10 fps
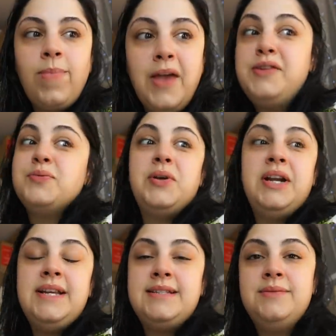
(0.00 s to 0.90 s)
it is what
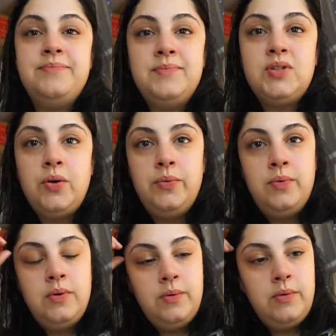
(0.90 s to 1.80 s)
it is. So
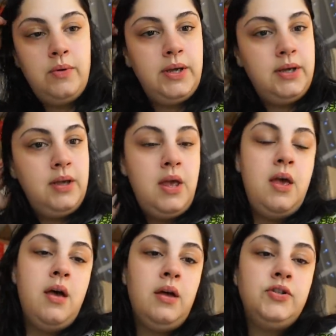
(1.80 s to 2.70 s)

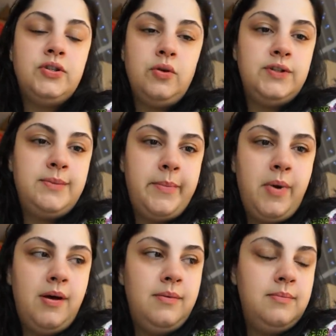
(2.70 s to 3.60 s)
I'll just go see my
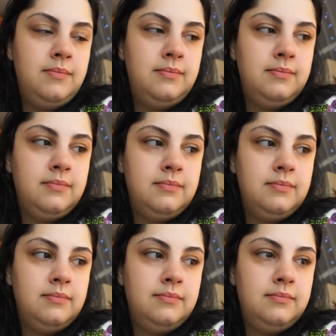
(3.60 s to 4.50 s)
mom
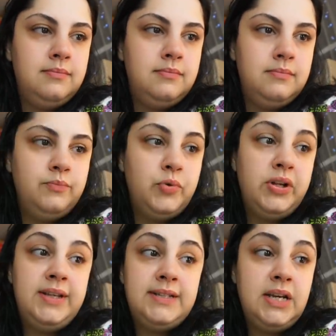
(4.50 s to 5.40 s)
one
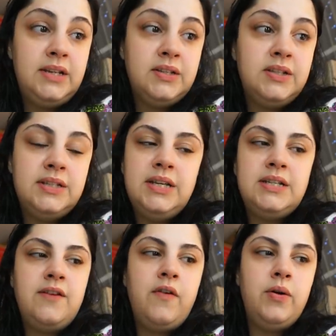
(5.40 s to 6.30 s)
of these days because it's like
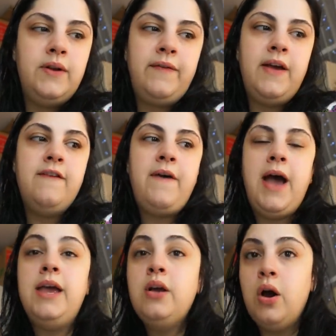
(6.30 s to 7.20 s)
different. If, if
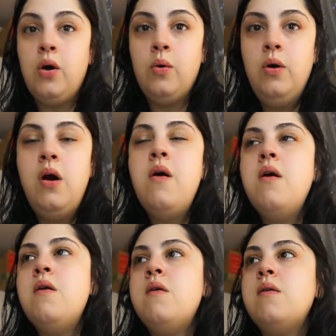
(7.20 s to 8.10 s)
I go,
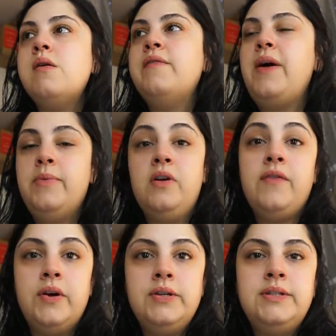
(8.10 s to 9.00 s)
if I'm there
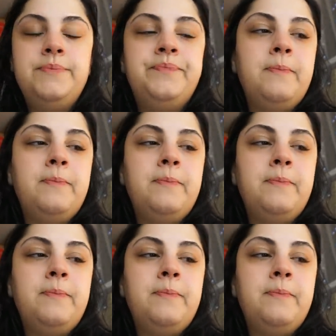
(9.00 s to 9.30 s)
first,